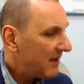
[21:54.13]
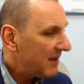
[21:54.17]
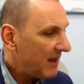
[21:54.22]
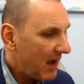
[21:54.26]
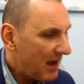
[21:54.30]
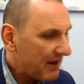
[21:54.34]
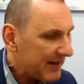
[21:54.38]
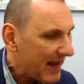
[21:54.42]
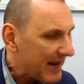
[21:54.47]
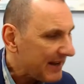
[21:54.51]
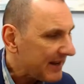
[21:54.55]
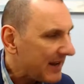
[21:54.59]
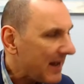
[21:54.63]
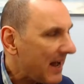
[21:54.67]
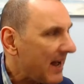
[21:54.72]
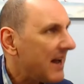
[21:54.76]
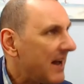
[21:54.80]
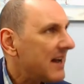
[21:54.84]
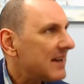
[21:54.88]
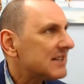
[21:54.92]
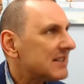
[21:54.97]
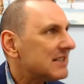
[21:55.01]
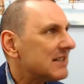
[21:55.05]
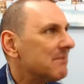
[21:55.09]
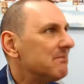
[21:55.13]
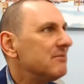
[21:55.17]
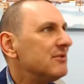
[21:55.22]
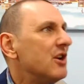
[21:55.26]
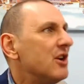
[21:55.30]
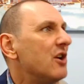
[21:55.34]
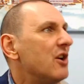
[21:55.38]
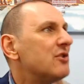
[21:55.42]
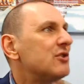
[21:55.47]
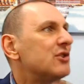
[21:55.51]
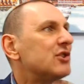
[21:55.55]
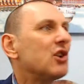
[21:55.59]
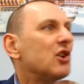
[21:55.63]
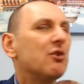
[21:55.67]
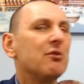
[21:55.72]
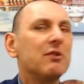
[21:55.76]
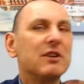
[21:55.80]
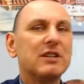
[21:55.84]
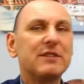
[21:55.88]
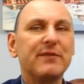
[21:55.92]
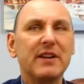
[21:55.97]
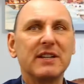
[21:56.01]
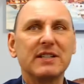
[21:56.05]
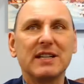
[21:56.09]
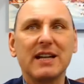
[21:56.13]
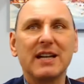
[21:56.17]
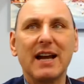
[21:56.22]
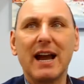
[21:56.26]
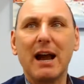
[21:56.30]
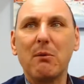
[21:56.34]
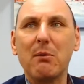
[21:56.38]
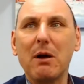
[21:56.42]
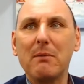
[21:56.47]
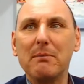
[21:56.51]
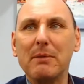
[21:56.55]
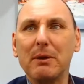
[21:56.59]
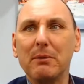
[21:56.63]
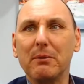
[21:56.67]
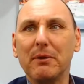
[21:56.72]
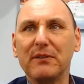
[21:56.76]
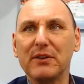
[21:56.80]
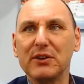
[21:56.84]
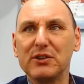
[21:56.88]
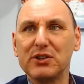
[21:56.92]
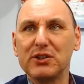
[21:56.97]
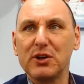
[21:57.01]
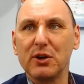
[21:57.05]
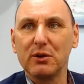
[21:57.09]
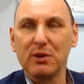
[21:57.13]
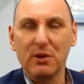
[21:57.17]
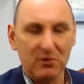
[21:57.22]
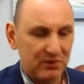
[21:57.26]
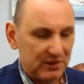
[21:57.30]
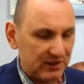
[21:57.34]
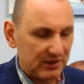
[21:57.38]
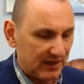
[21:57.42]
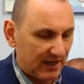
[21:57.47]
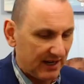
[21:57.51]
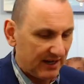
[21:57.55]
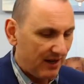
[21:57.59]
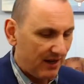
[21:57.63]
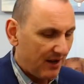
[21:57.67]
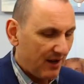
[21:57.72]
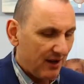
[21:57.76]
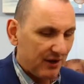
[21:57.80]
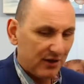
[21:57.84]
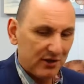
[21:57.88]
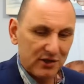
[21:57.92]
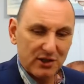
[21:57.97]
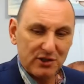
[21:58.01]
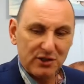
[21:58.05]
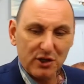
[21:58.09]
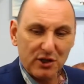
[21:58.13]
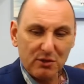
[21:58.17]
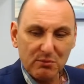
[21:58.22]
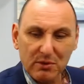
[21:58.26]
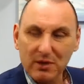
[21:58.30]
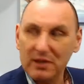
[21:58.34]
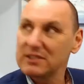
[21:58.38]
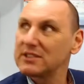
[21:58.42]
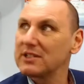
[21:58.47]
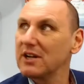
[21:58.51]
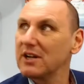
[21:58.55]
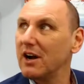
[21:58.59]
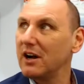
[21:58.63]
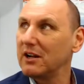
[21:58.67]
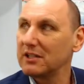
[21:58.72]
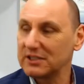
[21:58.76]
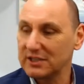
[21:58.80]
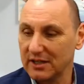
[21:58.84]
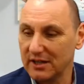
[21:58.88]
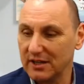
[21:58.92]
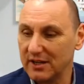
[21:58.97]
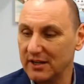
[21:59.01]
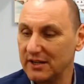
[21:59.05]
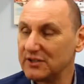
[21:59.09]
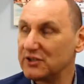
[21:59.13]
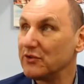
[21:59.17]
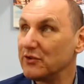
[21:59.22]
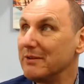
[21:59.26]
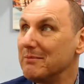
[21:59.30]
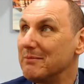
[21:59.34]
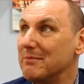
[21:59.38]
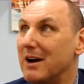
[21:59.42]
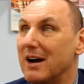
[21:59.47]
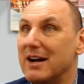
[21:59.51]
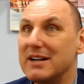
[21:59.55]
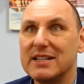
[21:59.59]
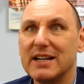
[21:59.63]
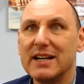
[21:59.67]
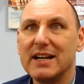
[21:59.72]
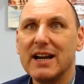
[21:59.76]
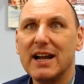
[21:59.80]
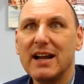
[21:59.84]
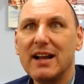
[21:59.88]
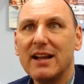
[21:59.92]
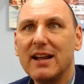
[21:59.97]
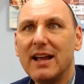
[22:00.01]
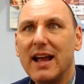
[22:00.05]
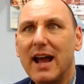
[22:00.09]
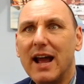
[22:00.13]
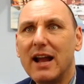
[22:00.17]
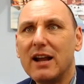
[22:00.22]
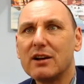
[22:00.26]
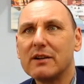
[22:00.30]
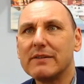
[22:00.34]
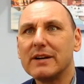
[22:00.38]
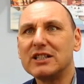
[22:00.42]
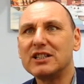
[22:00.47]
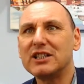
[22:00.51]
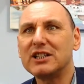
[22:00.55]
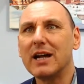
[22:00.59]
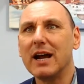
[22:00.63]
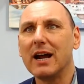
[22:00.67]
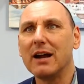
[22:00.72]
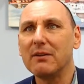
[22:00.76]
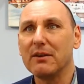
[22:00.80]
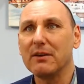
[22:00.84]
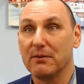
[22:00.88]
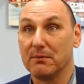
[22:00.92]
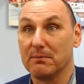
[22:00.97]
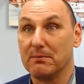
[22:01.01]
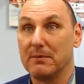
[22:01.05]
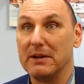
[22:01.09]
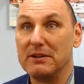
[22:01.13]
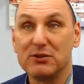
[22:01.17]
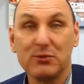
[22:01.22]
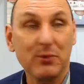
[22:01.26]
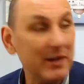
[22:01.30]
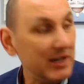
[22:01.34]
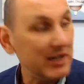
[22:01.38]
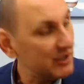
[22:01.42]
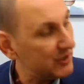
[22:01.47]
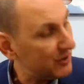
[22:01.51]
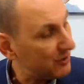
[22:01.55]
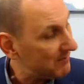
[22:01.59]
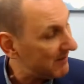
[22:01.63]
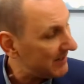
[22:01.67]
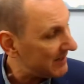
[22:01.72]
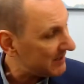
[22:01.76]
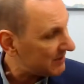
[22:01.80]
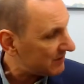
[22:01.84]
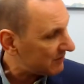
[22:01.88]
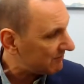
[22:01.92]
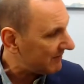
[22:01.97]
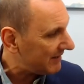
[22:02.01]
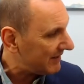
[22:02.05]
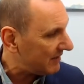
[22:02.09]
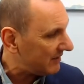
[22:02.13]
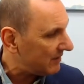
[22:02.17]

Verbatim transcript: Okay, some news stories for you today. I won't be with you too long today because I do want to start doing my dinner. How long have I chatted? Oh, I've been 22 minutes already.